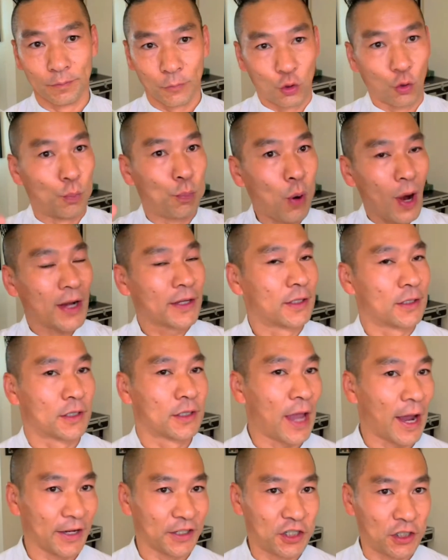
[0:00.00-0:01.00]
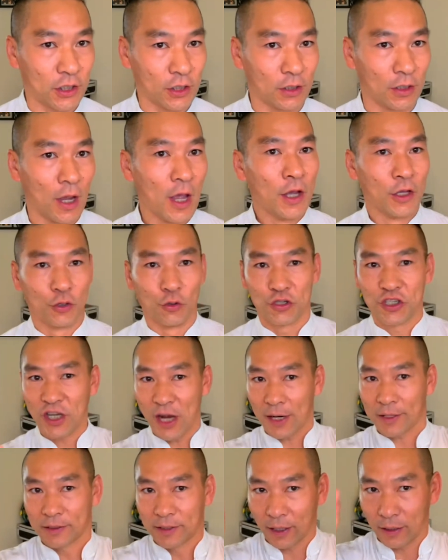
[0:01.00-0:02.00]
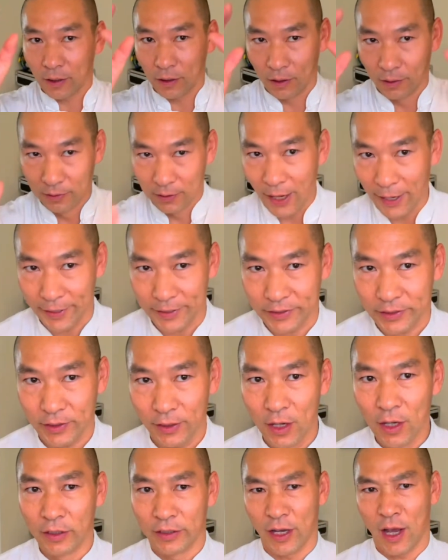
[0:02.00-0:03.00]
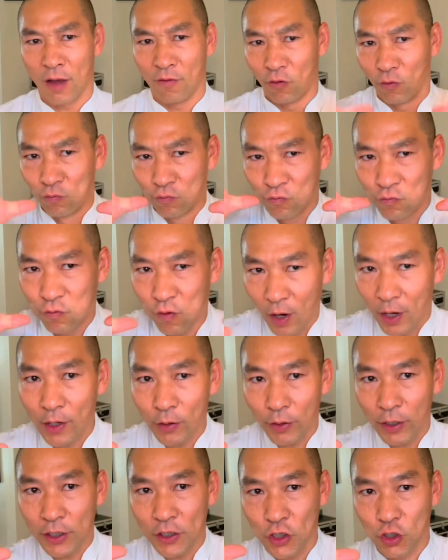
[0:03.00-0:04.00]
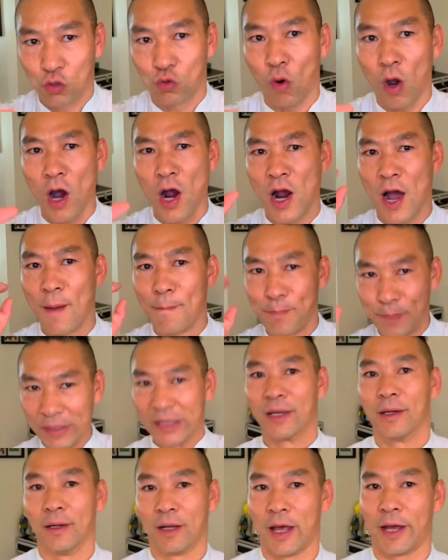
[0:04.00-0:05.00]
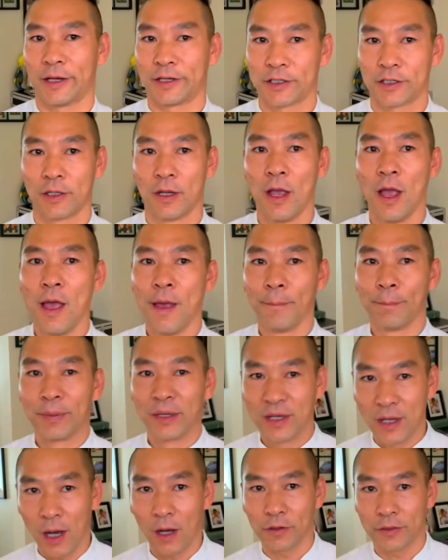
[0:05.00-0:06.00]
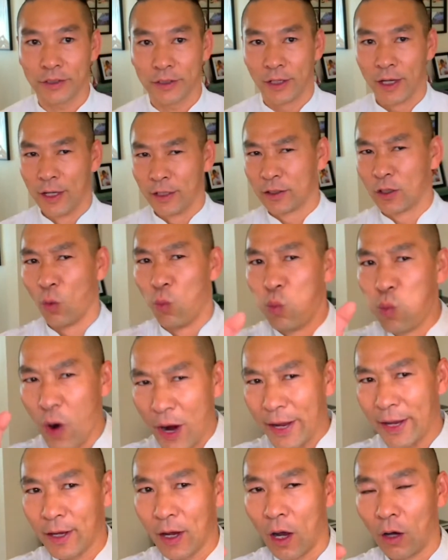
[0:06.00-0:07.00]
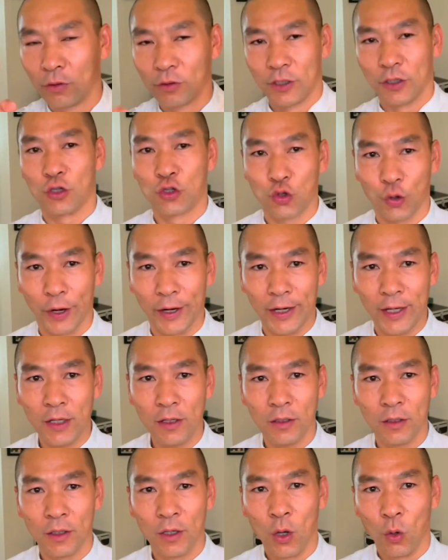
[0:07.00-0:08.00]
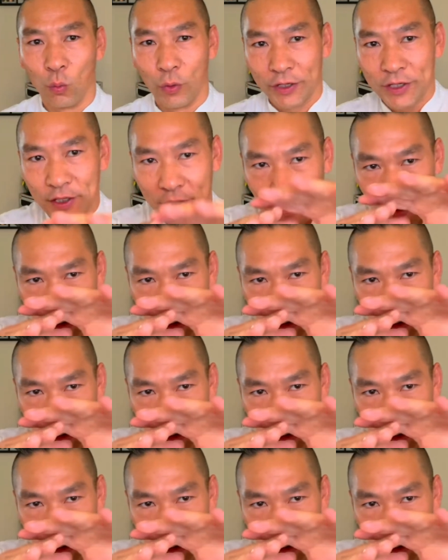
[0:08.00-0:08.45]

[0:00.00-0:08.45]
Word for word: to practice Tai Chi, you check their legs. They have very strong and big legs because the way how they training with the